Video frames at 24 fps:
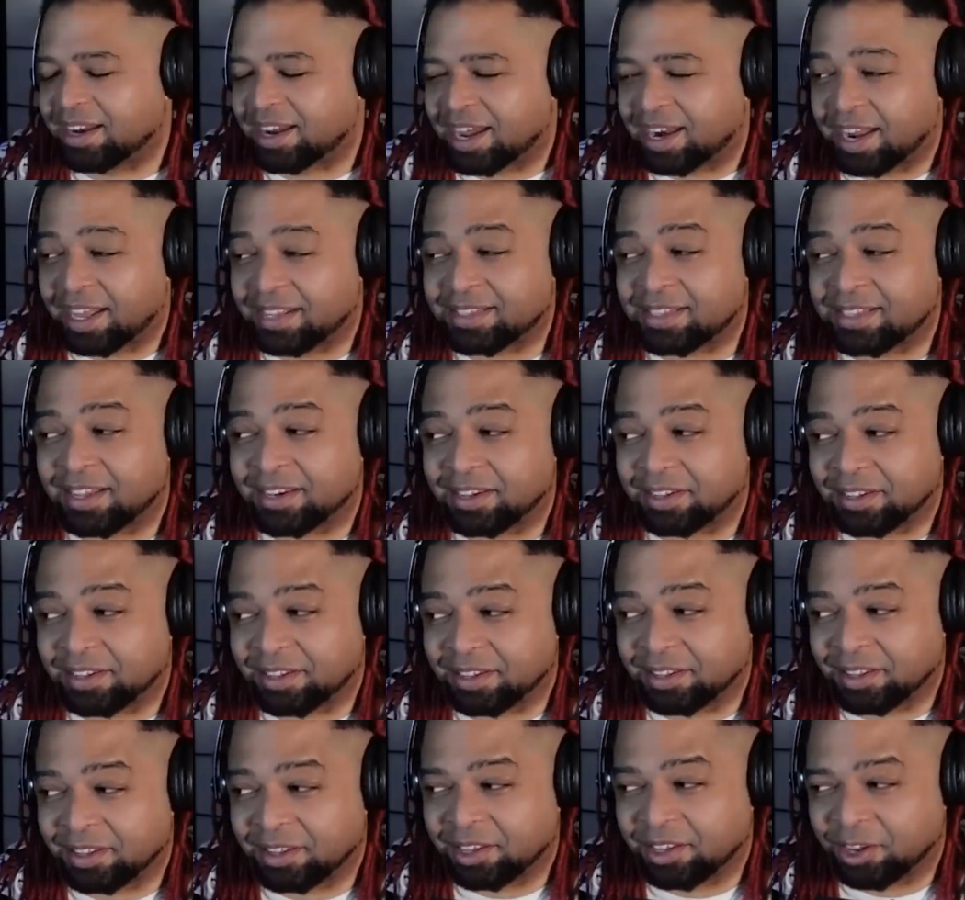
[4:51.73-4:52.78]
that sounded a
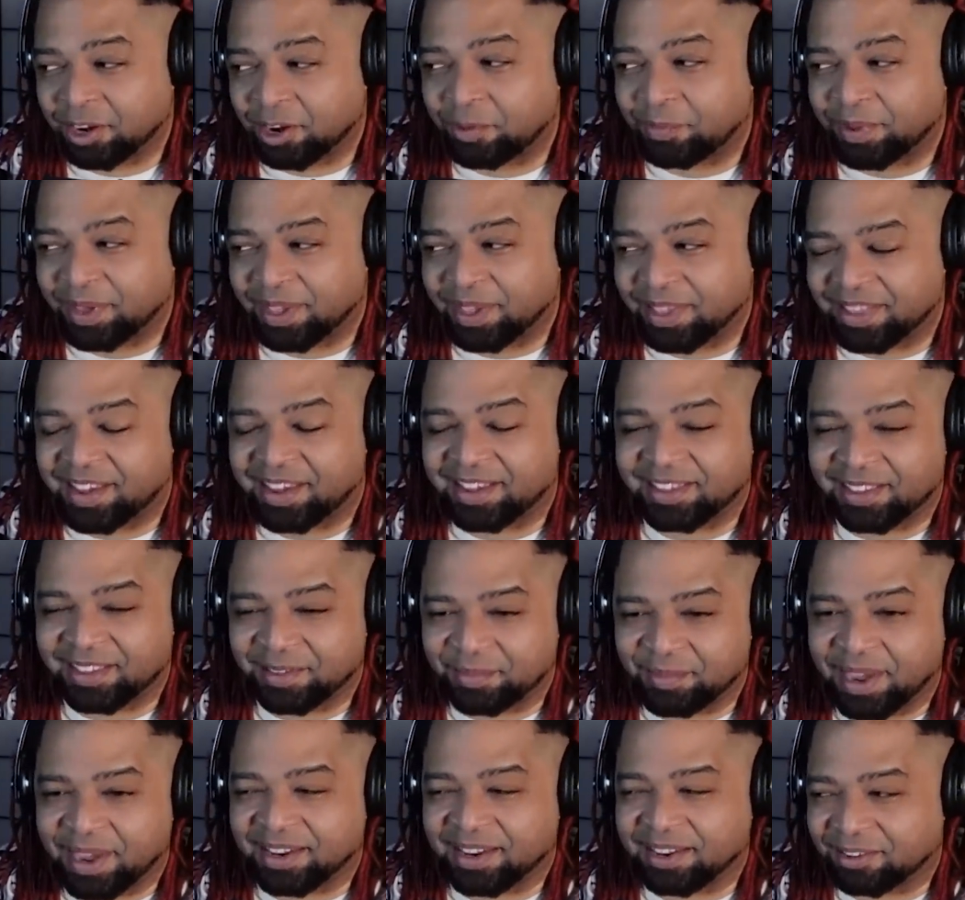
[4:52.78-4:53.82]
little bit like the
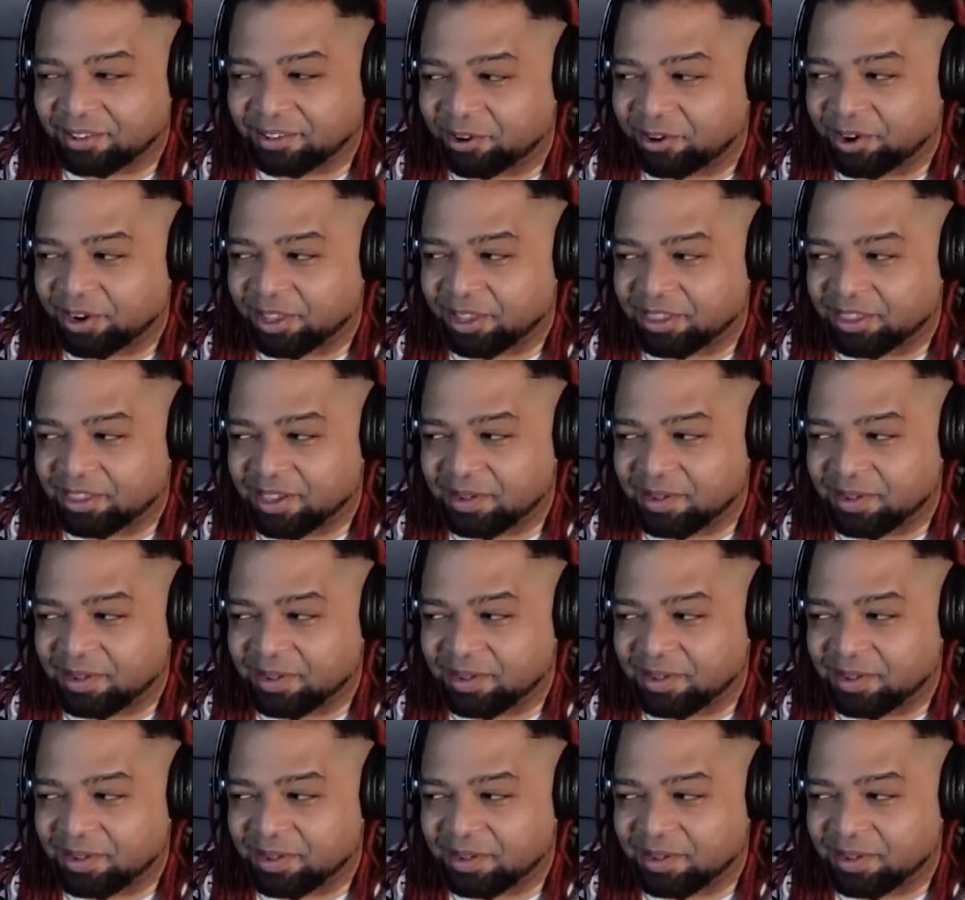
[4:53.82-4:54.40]
Mandalorian theme